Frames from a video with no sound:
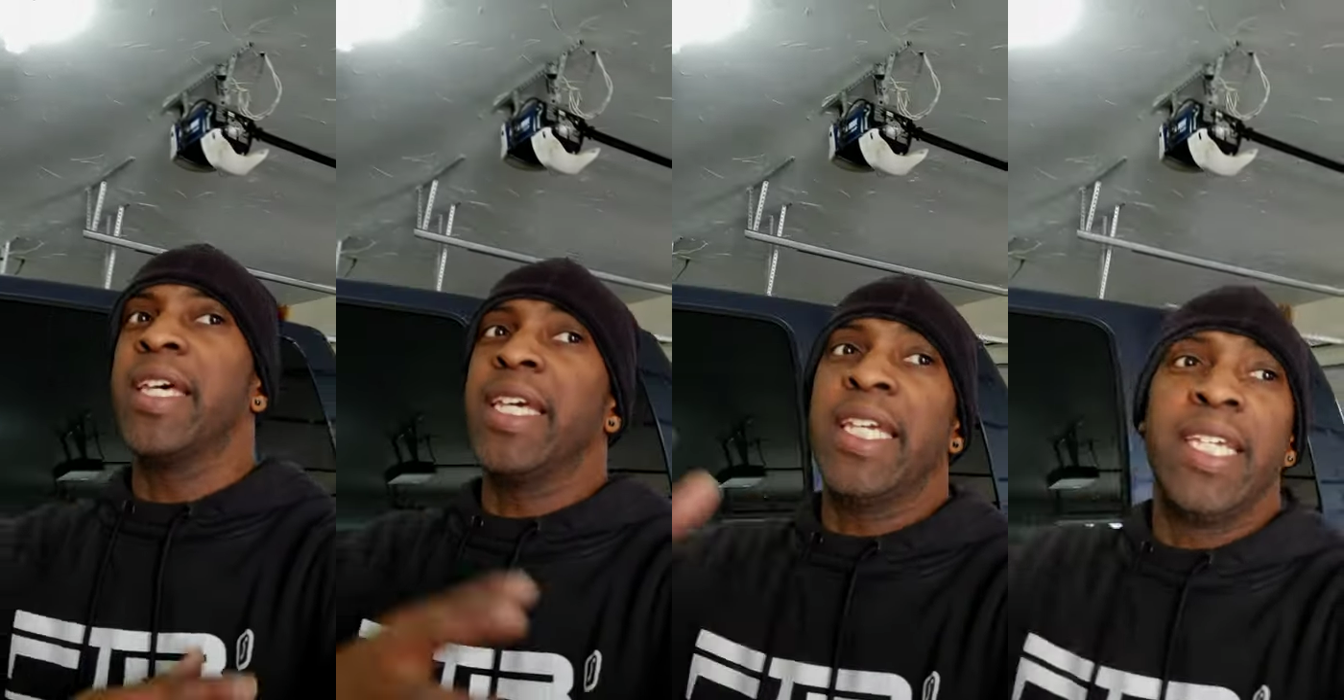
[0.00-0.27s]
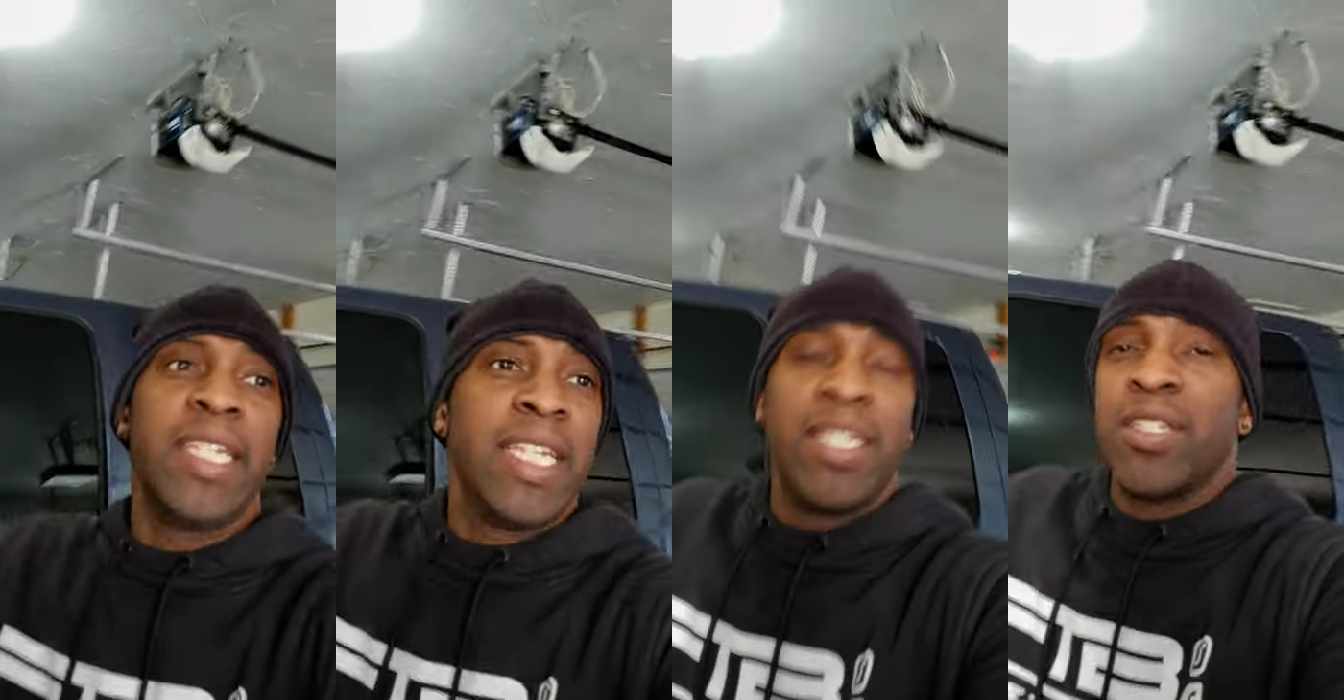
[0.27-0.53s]

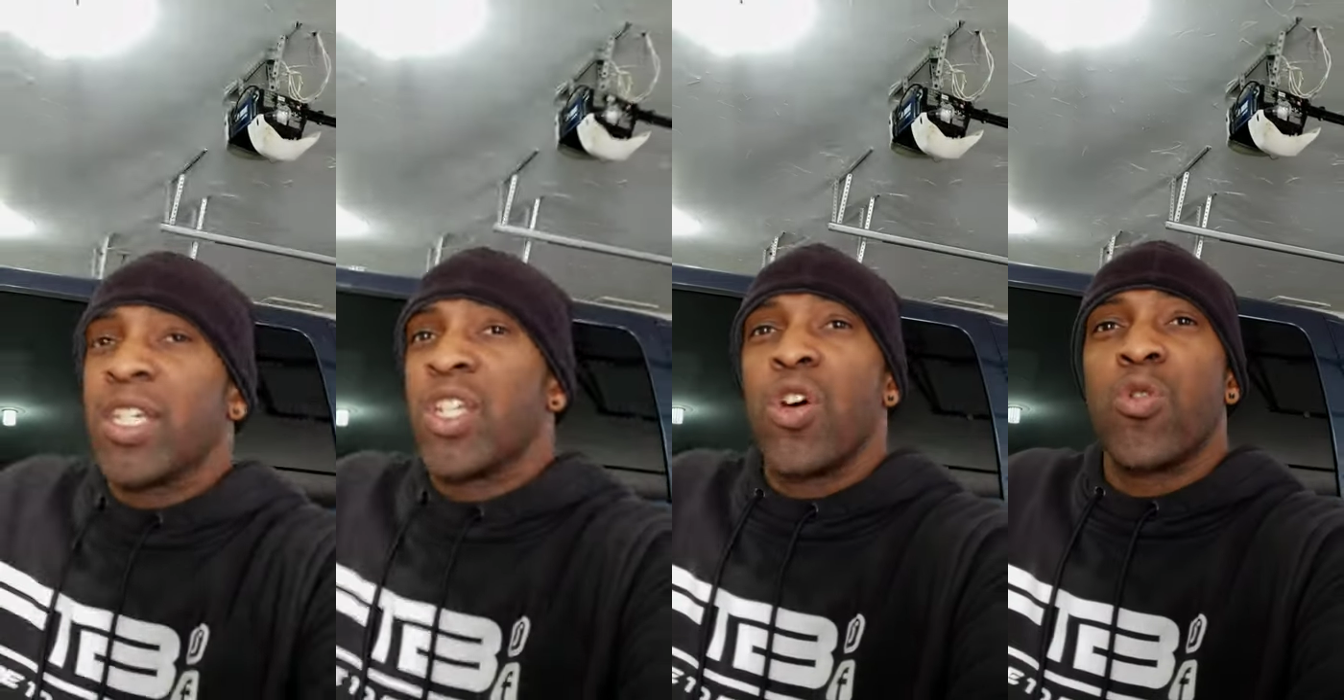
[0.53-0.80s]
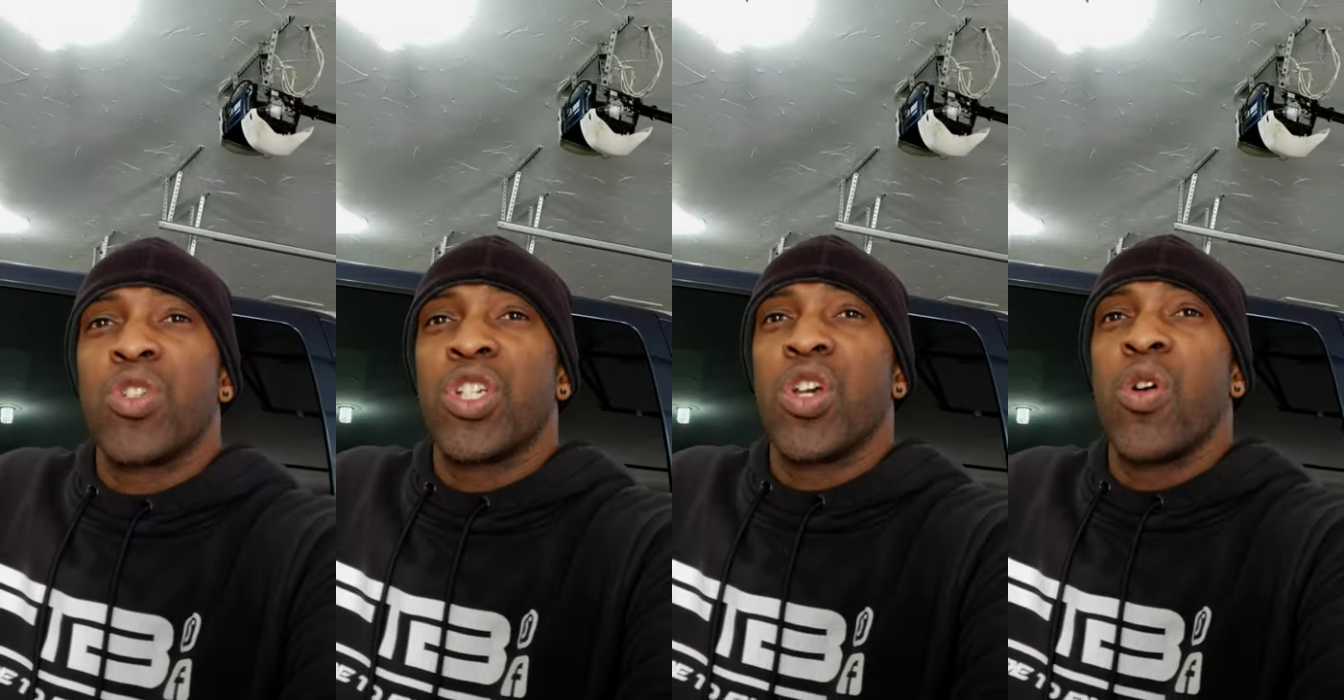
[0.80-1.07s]
He's a
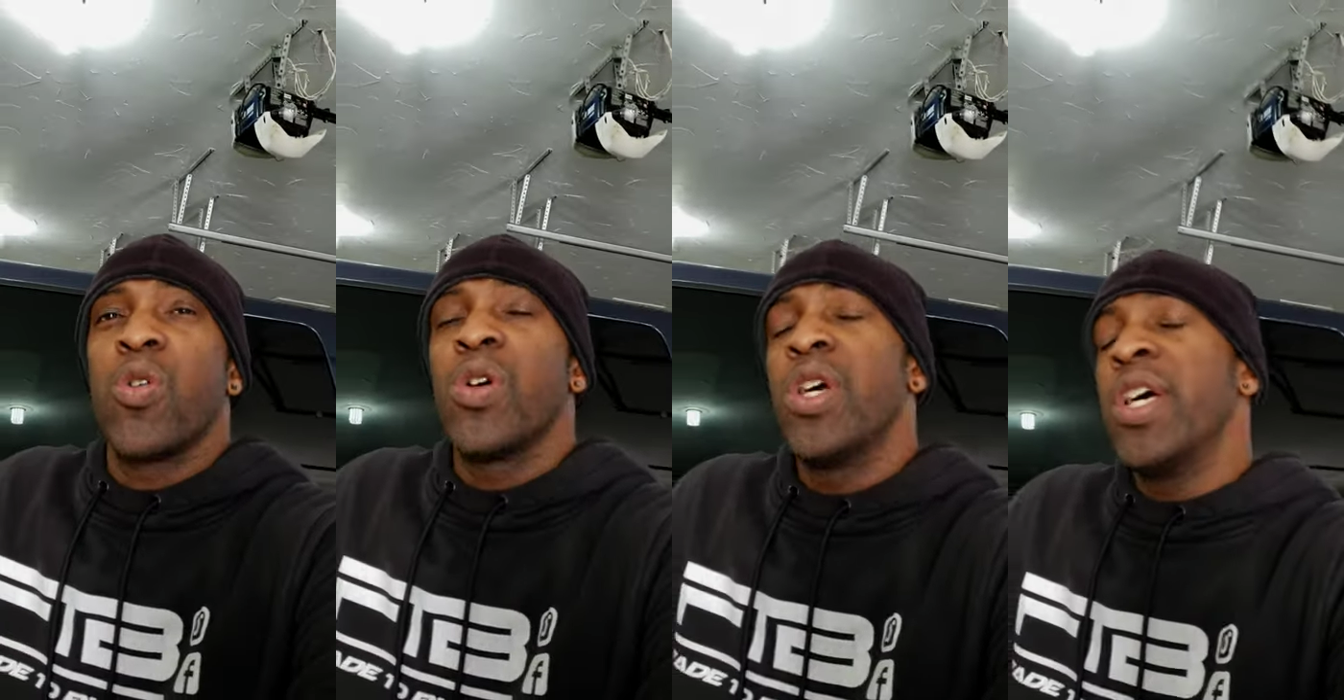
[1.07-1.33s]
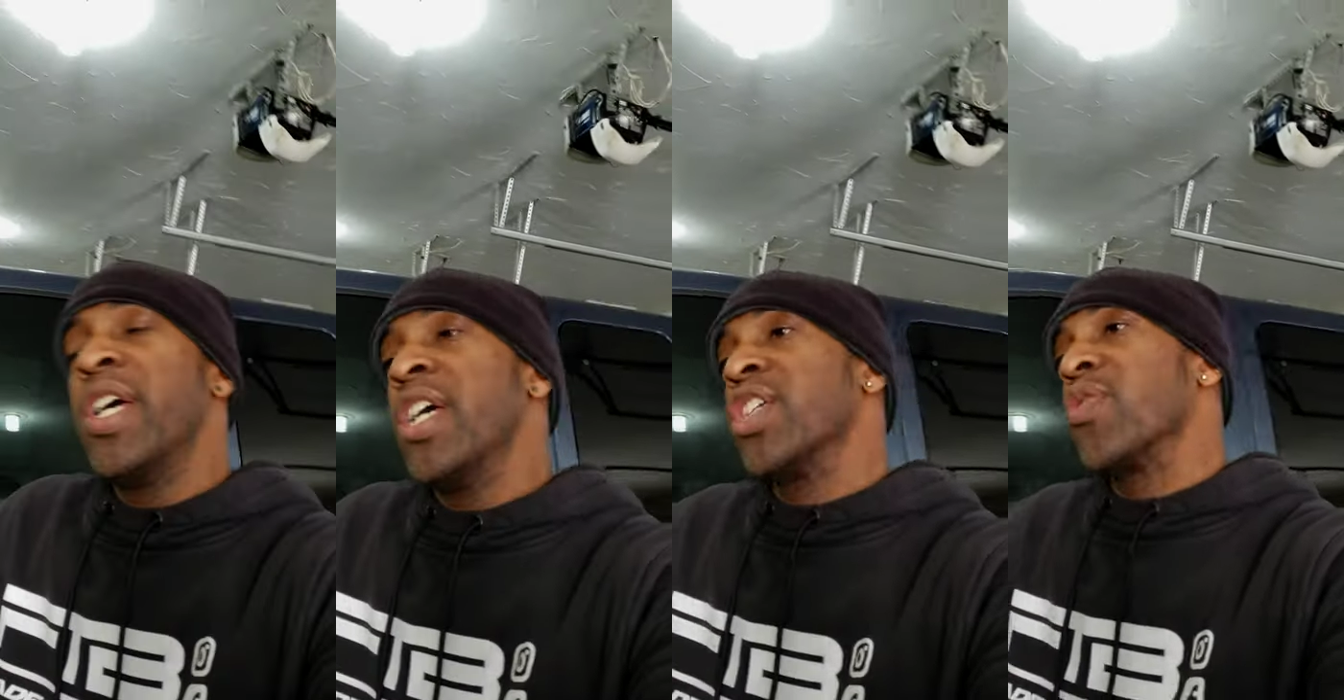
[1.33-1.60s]
no-show.
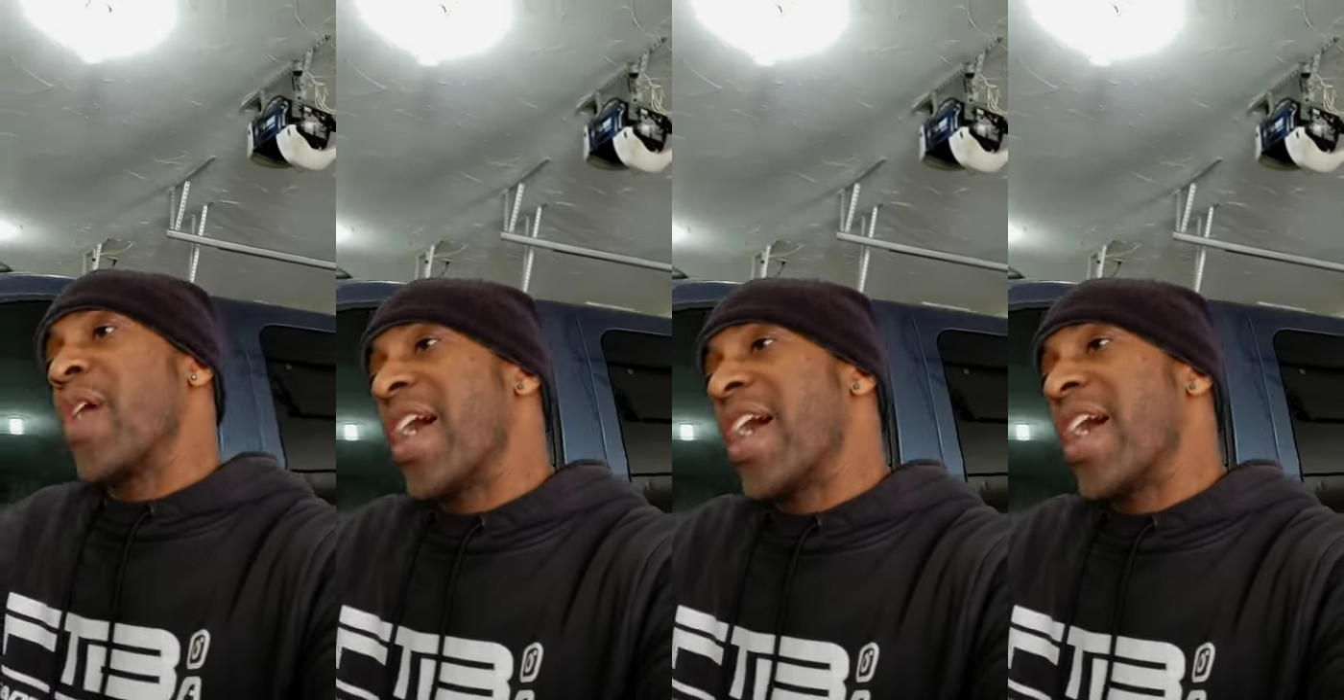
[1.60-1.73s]
So